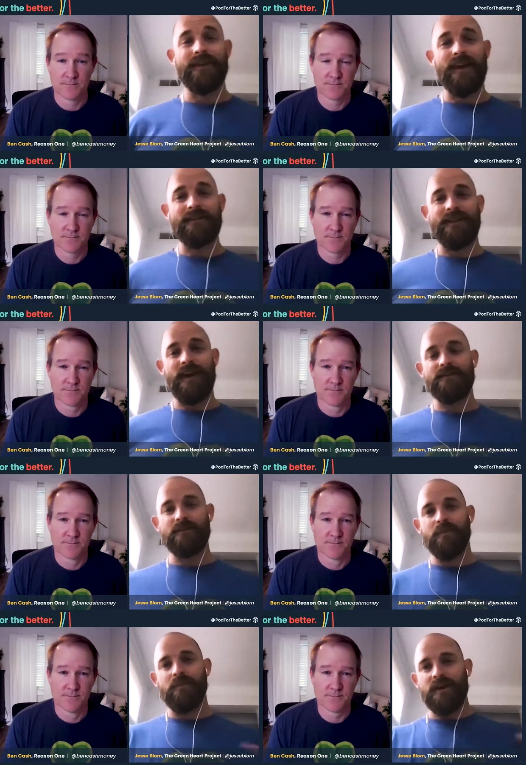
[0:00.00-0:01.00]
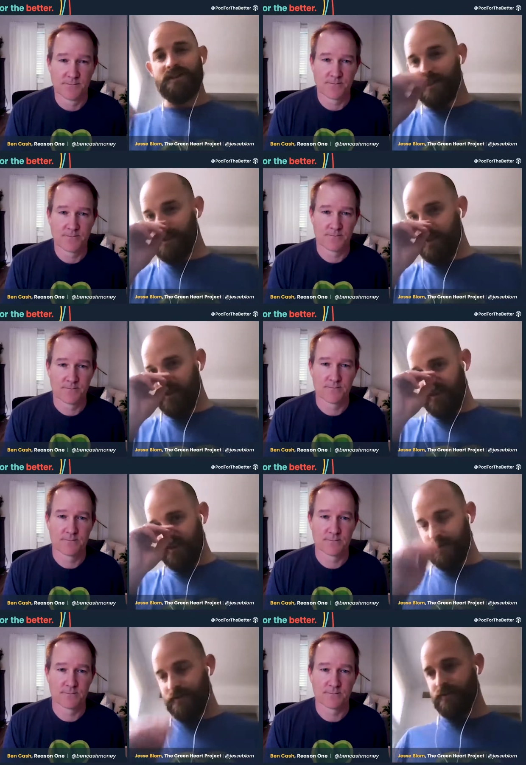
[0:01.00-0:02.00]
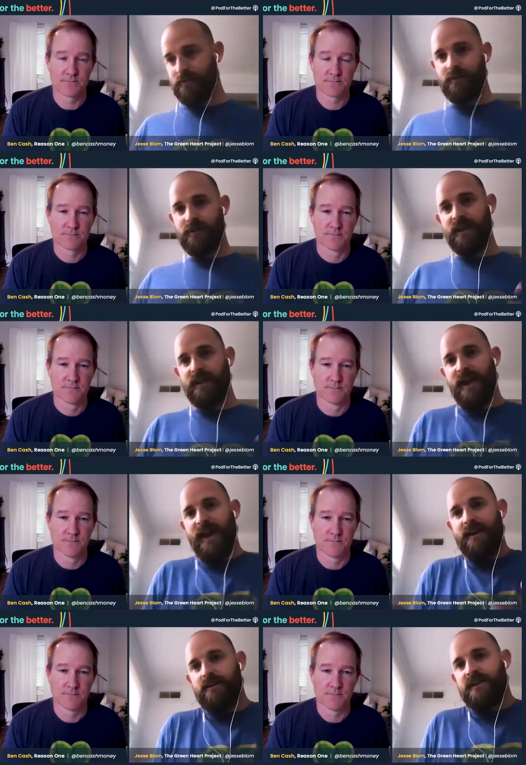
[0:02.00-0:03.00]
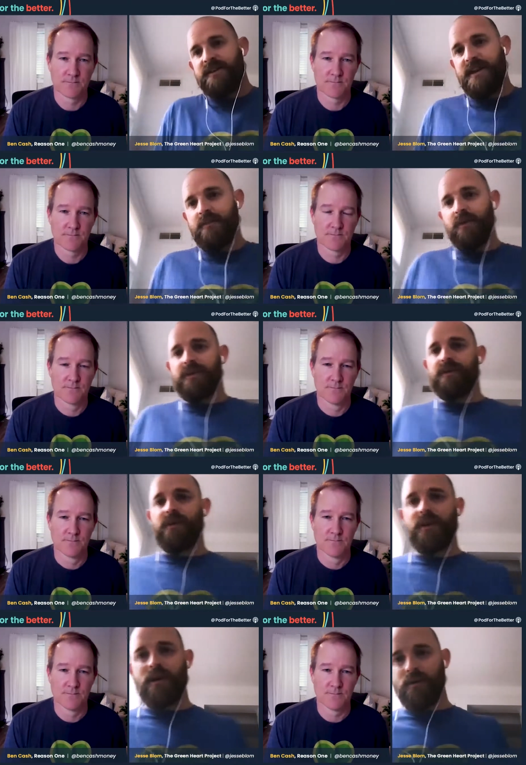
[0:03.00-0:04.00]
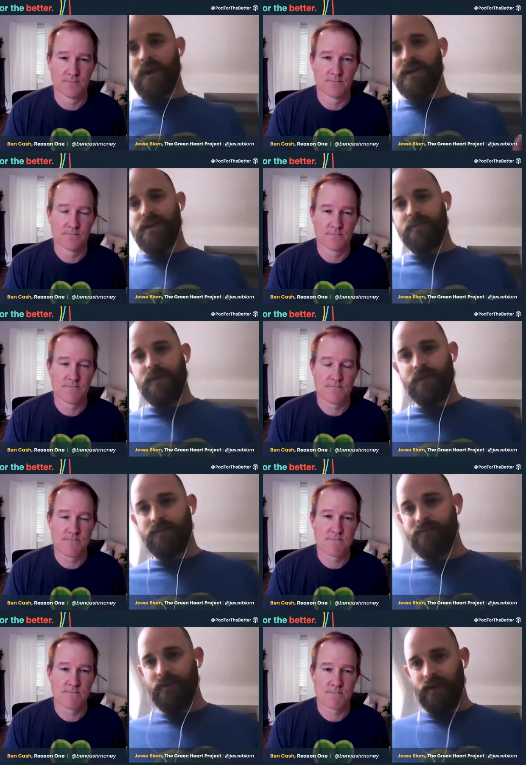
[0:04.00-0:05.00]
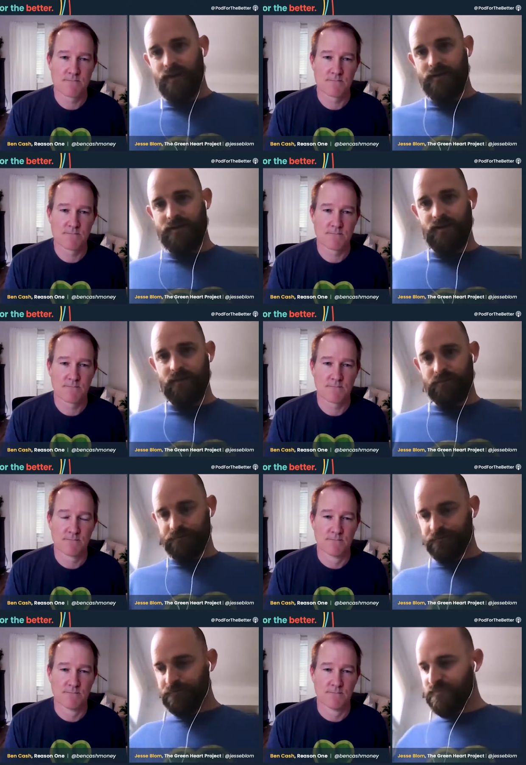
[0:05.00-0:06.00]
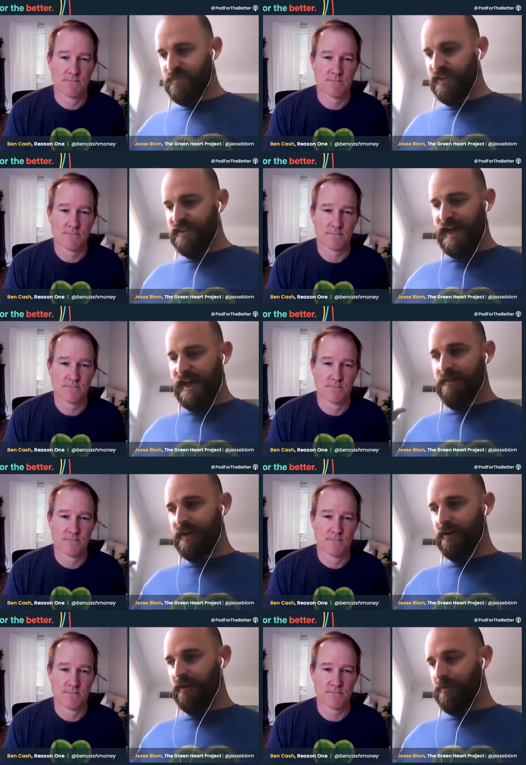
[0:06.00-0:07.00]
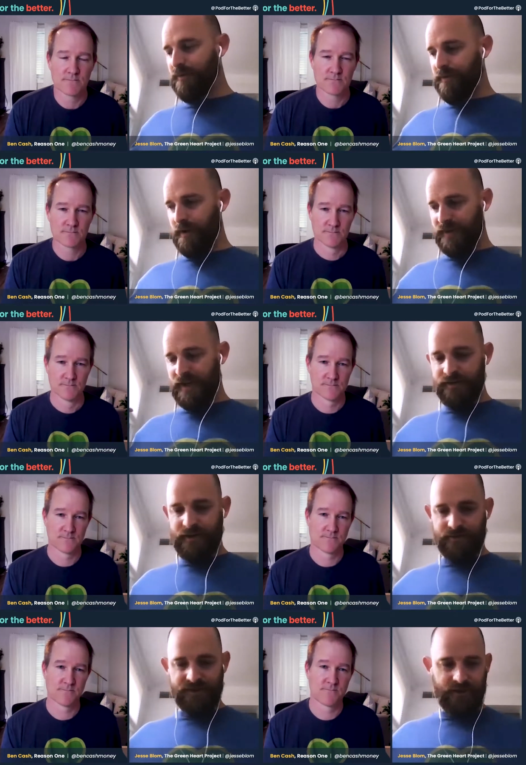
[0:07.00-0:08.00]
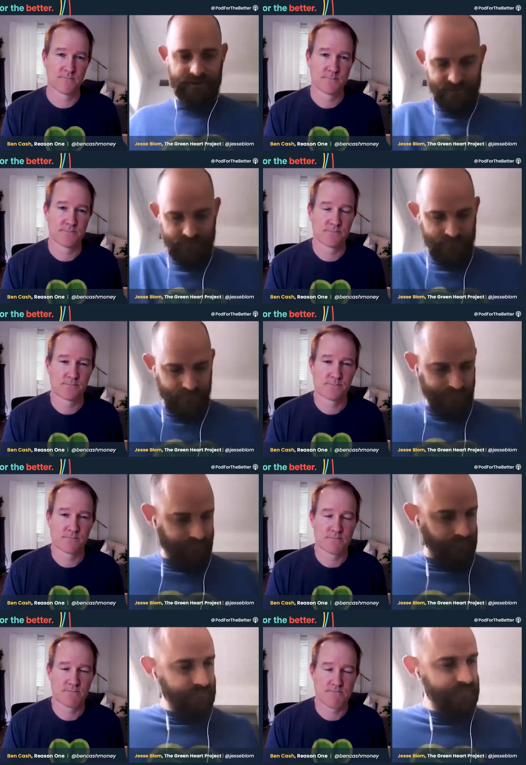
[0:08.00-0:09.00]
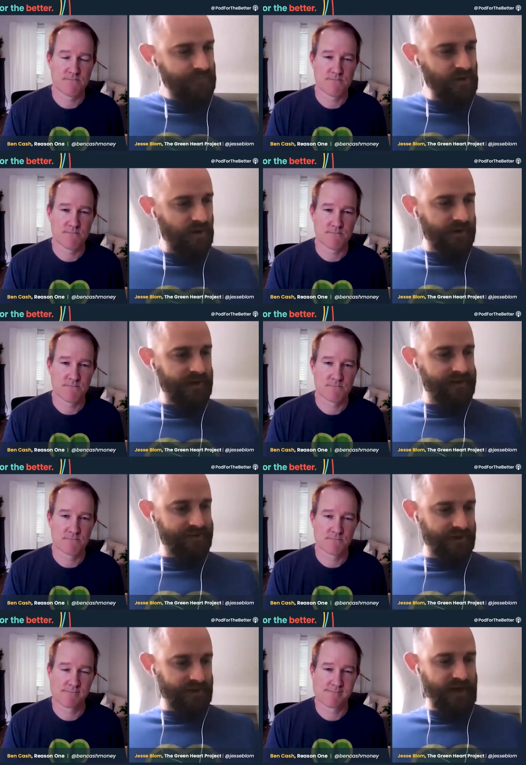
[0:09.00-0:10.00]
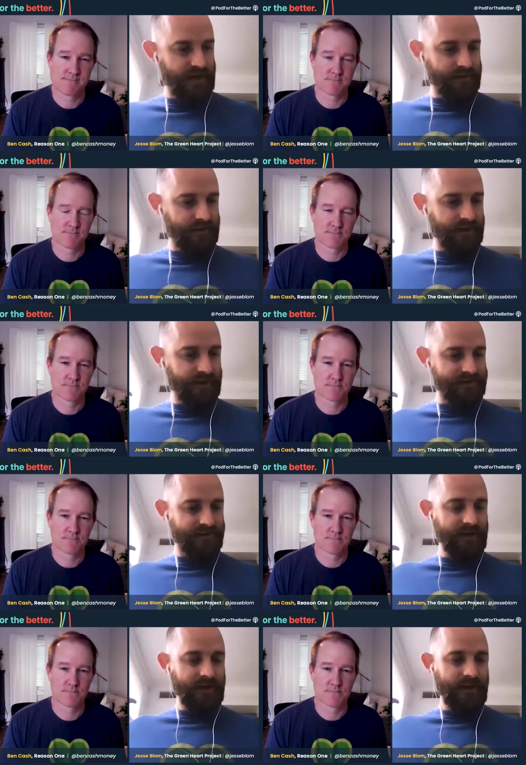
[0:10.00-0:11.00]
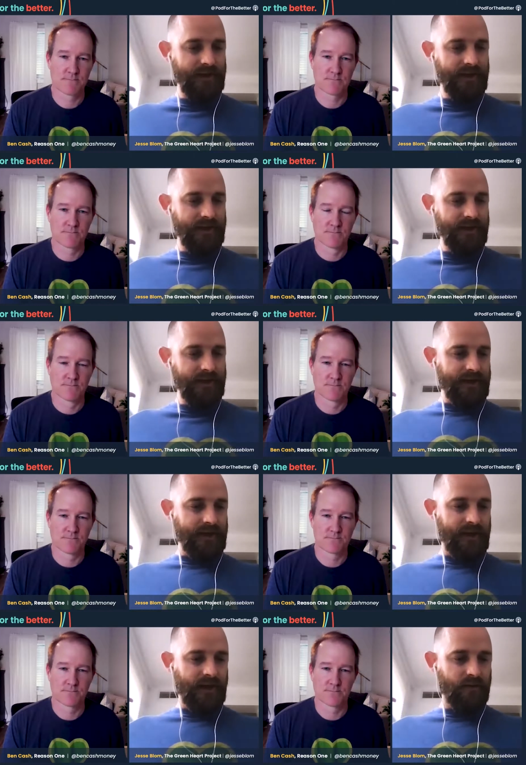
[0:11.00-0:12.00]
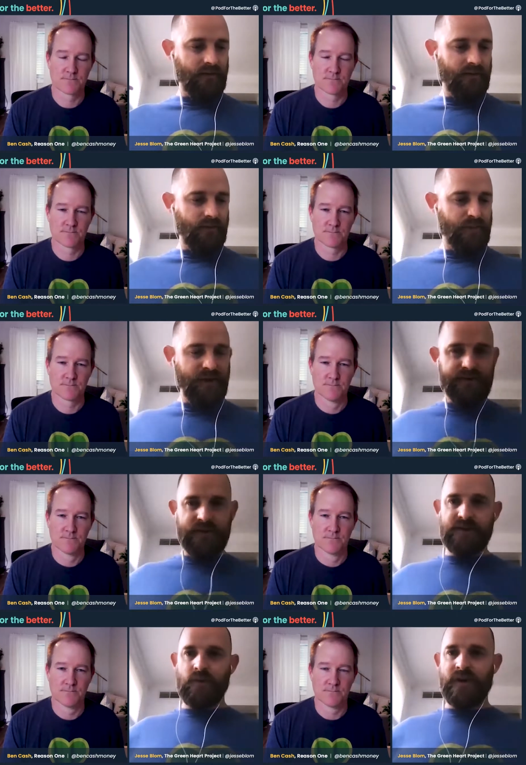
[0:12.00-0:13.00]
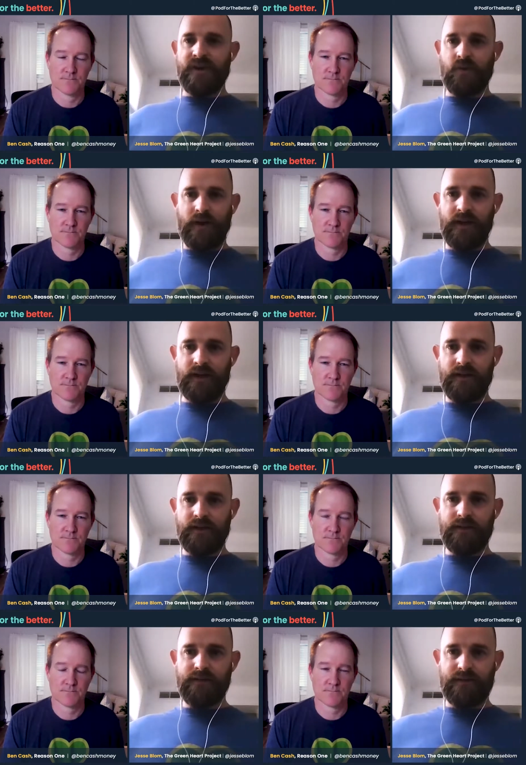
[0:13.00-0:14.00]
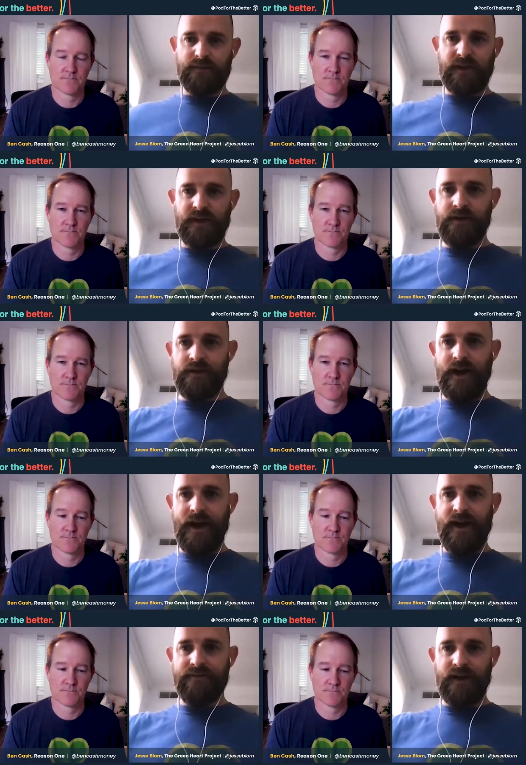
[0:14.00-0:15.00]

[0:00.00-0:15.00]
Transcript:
Speaker 1: that's that was the big project that that they had on the table with Greenheart when I came in, and so it's a half acre urban farm in downtown Charleston on King Street, 900 King Street and we built it in 2020. So it's been a year and a half